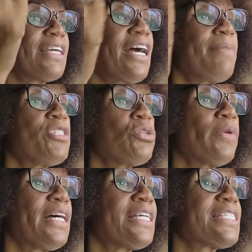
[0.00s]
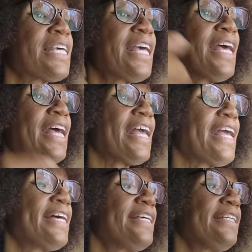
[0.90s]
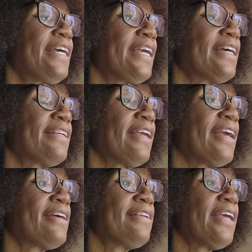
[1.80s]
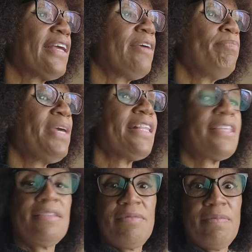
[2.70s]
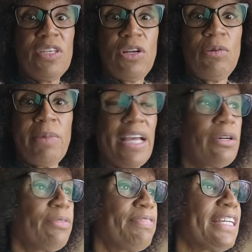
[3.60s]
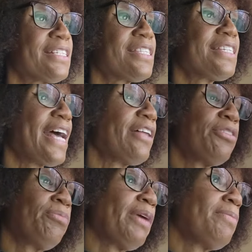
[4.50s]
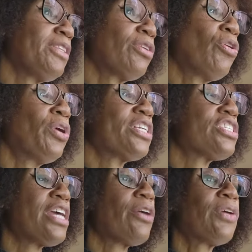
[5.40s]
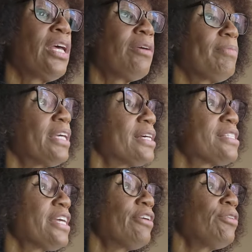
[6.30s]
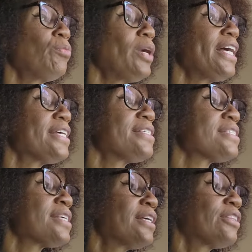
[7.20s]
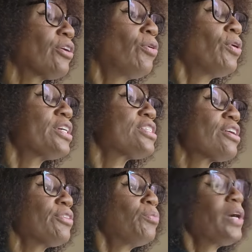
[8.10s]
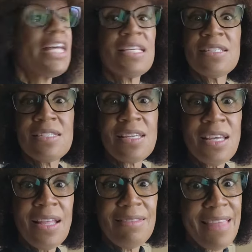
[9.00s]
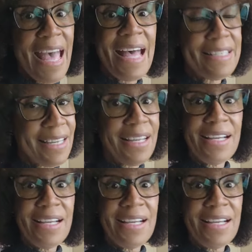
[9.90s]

to come to us and admit that, you know, Michael faked his death, or maybe the courts know, because they're the ones, the courts are the ones that